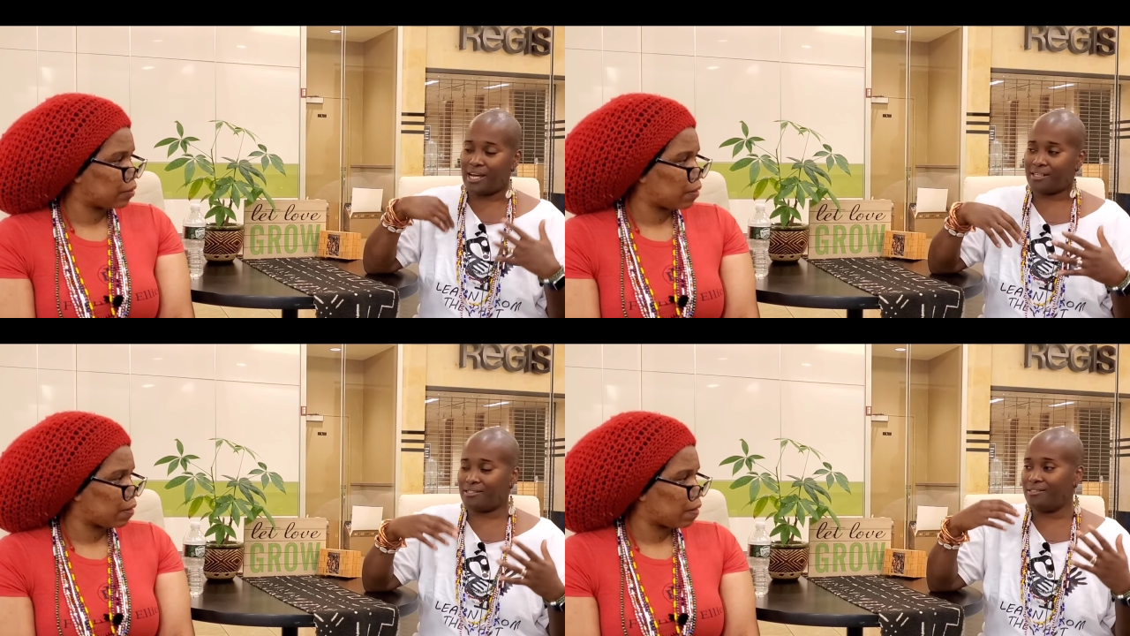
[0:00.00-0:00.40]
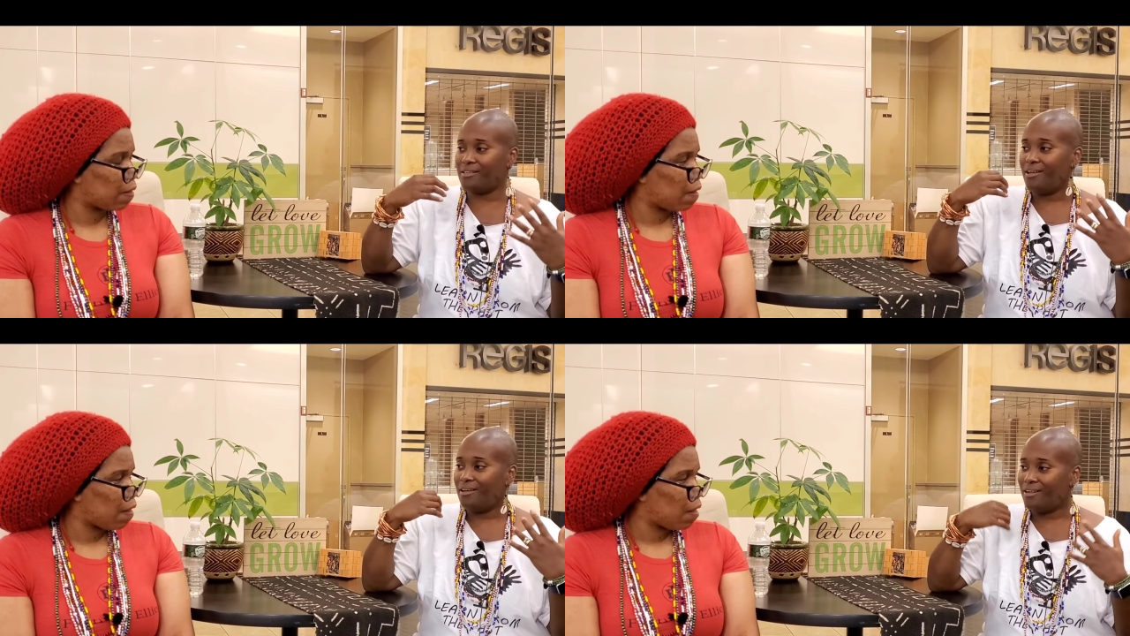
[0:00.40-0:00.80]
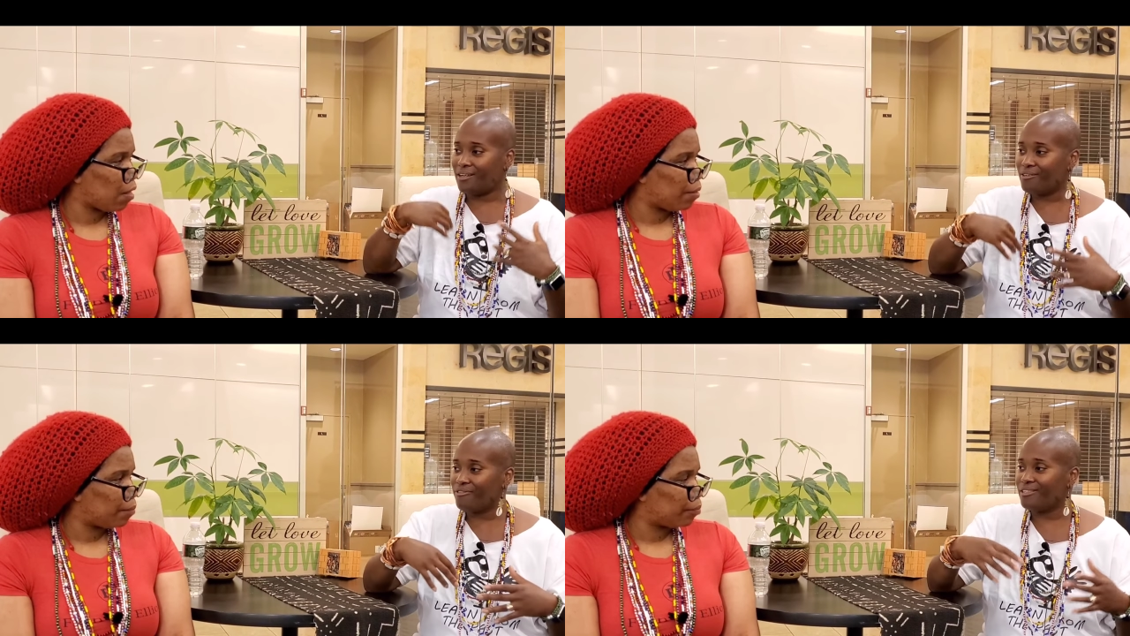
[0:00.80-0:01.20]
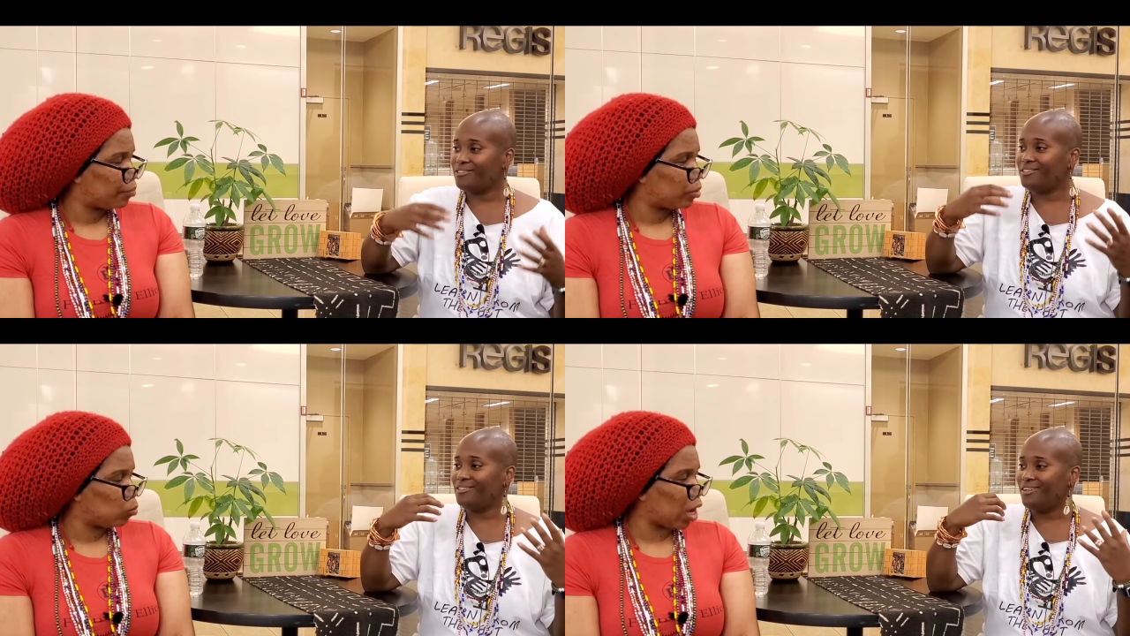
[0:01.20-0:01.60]
Speaker 1: toxins, negative
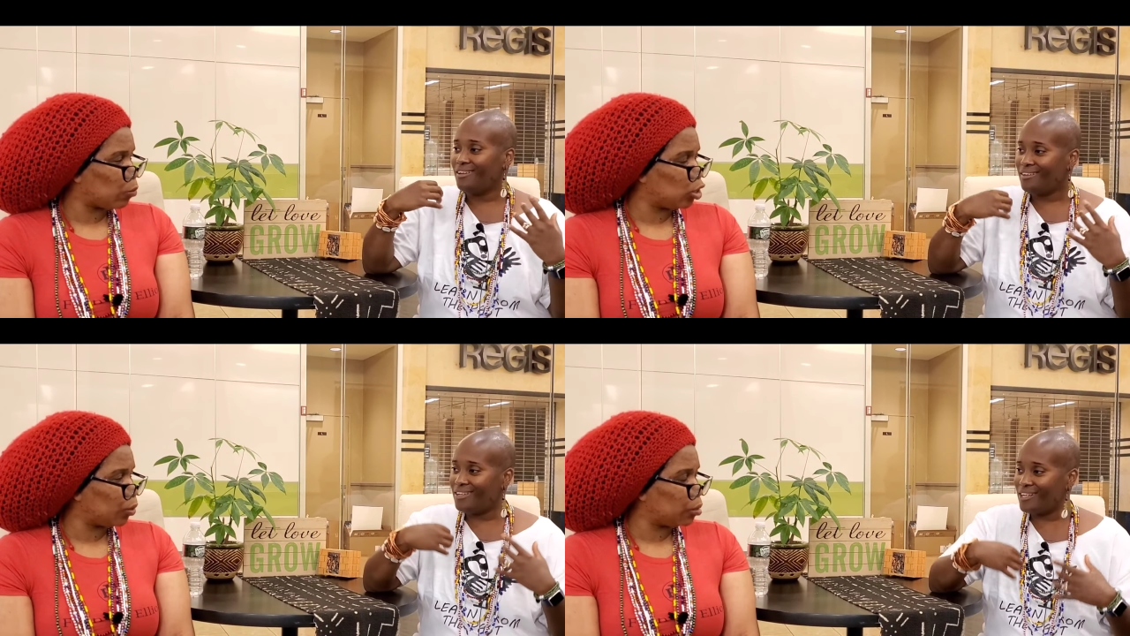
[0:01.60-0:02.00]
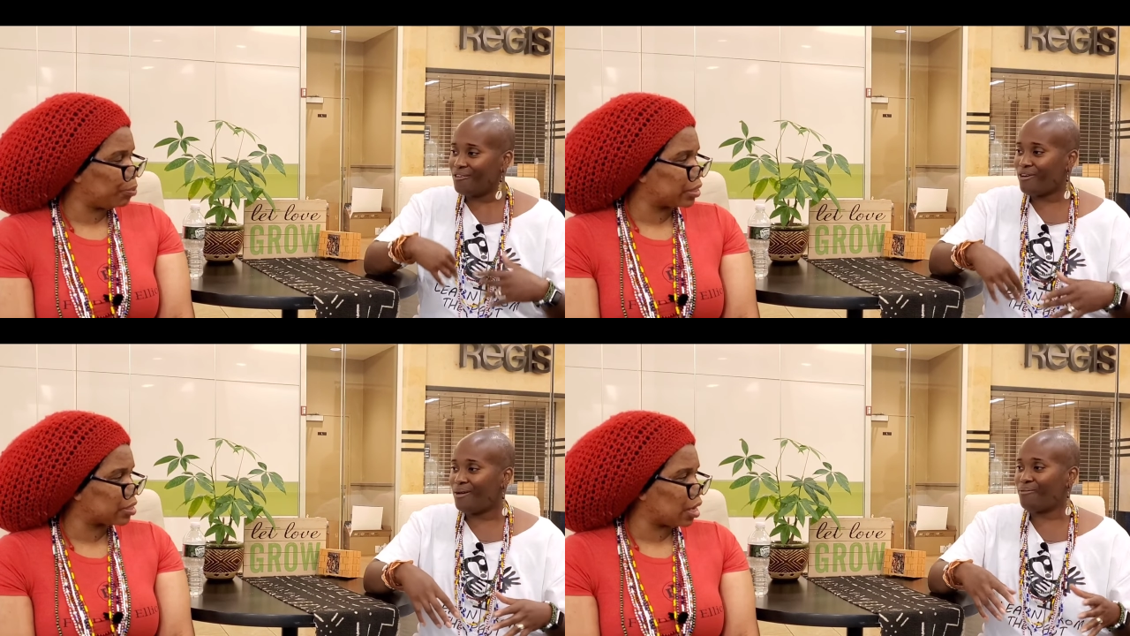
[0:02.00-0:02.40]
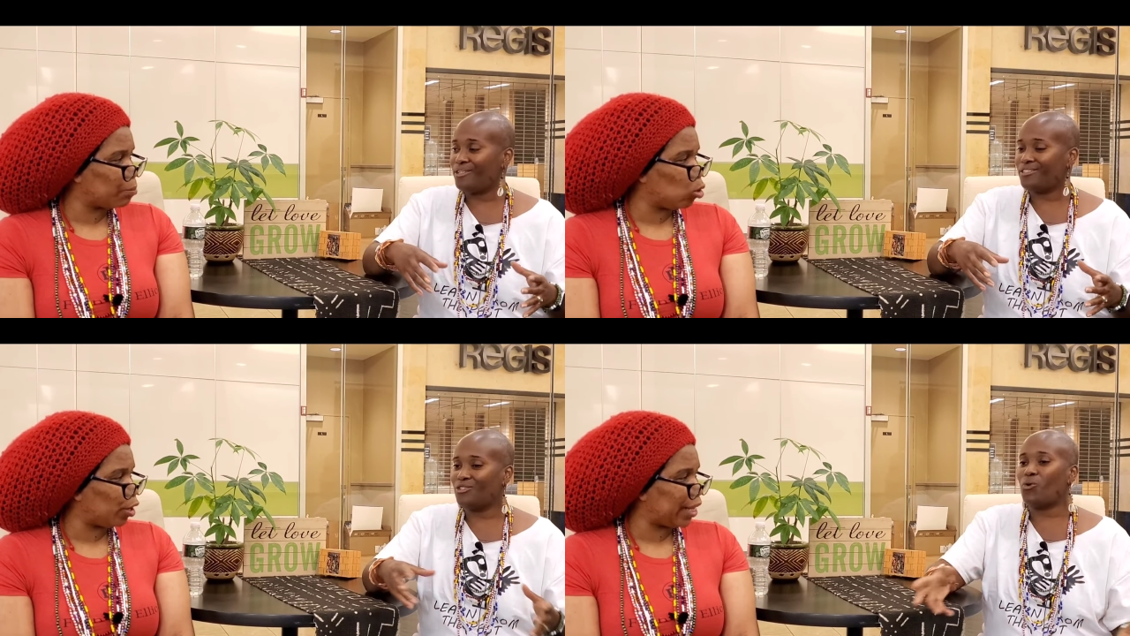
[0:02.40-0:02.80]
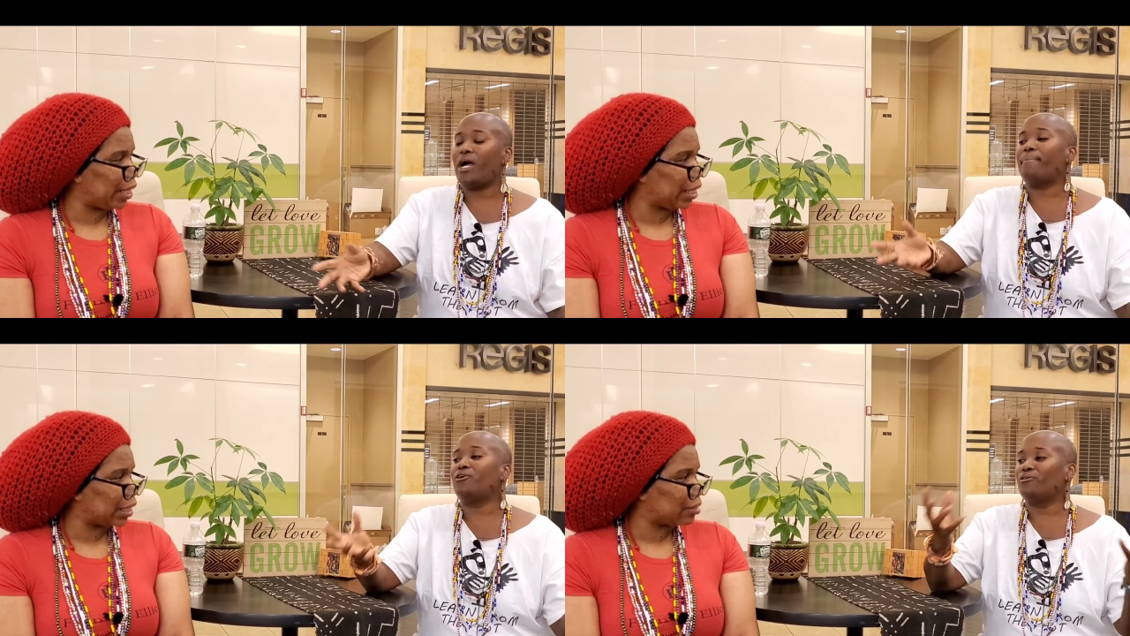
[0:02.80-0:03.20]
energy, Why would you negative want to put vibration.
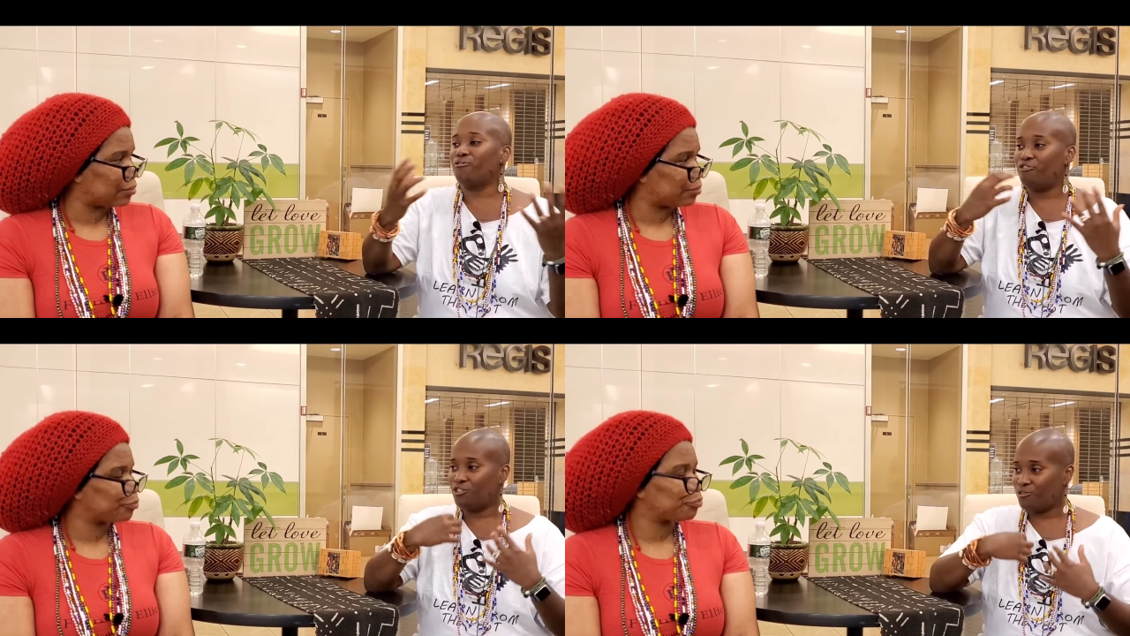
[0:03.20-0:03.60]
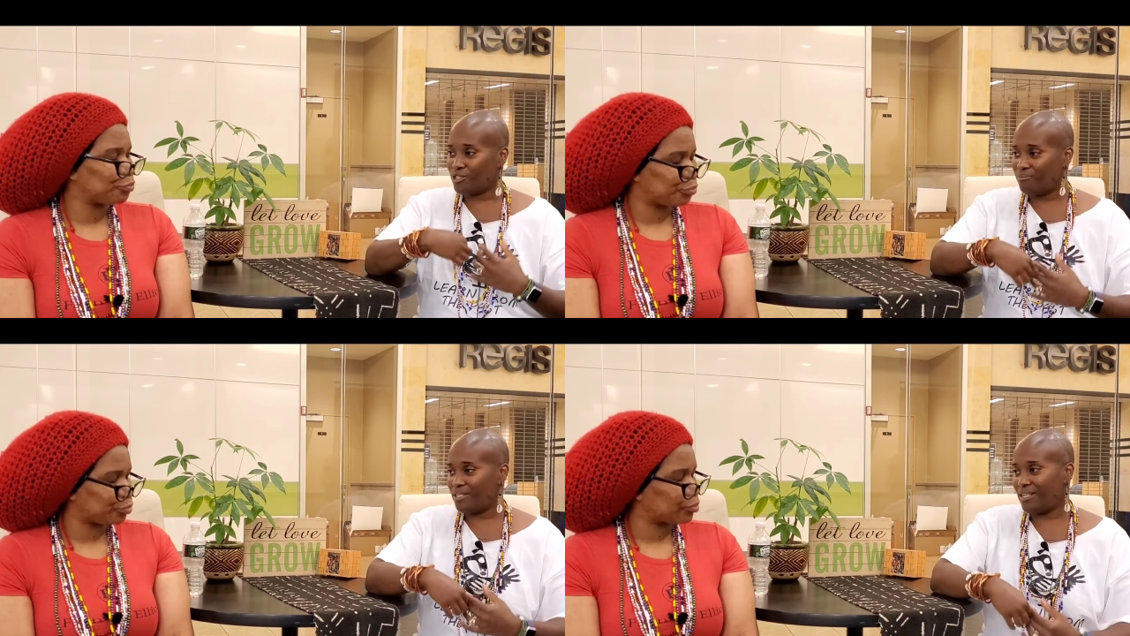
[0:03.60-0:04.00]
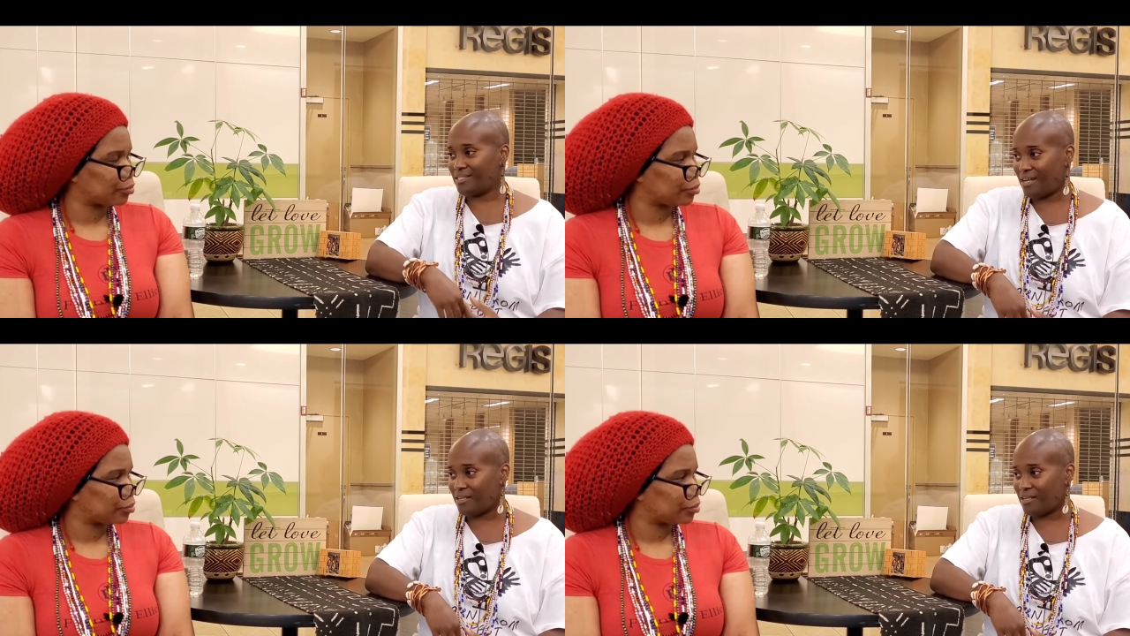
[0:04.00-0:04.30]
Why in? am I going to feed you something that's